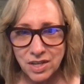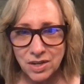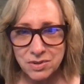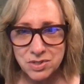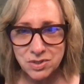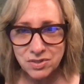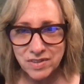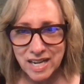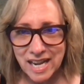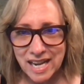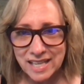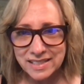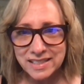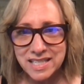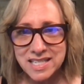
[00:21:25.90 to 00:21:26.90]
sort of an
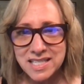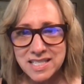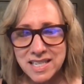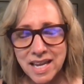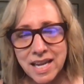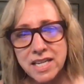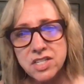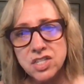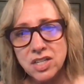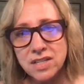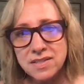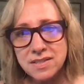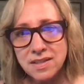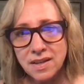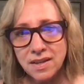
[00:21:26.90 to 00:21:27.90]
A-list
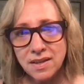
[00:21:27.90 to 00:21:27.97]
agent.